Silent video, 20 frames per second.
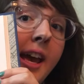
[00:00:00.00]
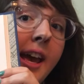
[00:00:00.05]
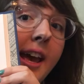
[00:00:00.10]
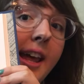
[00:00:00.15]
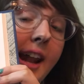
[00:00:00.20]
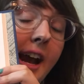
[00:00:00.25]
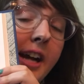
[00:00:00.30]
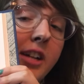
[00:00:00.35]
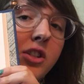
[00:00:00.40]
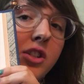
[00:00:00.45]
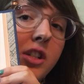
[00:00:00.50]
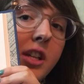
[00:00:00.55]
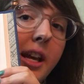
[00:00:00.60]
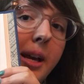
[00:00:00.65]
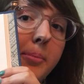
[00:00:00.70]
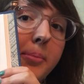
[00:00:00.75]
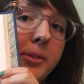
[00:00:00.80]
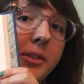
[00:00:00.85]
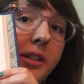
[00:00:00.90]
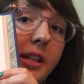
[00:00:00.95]
And actually, I
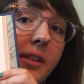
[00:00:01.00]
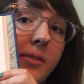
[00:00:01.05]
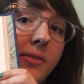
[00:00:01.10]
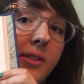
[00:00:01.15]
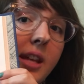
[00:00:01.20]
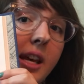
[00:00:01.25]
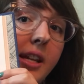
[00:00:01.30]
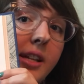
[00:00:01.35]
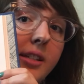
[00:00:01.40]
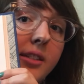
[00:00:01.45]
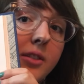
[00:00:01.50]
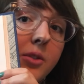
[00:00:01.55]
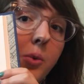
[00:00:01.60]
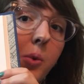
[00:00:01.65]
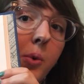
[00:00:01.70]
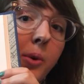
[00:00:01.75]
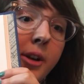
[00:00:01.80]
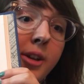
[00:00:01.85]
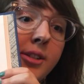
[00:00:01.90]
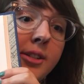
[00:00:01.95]
believe that it's
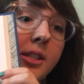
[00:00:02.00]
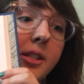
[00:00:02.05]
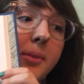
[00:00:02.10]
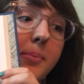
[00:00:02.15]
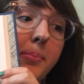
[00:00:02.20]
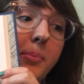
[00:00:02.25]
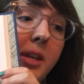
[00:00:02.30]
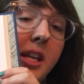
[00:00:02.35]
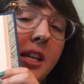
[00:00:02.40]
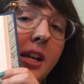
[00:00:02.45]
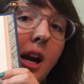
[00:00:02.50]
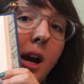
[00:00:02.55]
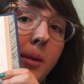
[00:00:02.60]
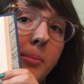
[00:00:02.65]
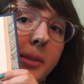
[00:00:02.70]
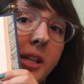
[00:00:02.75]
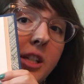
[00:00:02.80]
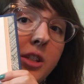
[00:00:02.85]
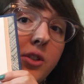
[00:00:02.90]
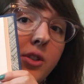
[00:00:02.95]
going to be
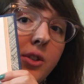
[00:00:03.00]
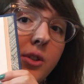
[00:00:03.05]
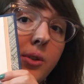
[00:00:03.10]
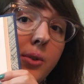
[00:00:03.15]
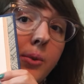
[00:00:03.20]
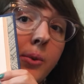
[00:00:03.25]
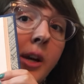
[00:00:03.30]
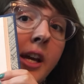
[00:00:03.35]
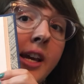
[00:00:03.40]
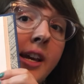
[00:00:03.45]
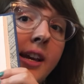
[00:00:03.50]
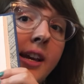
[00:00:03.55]
coming to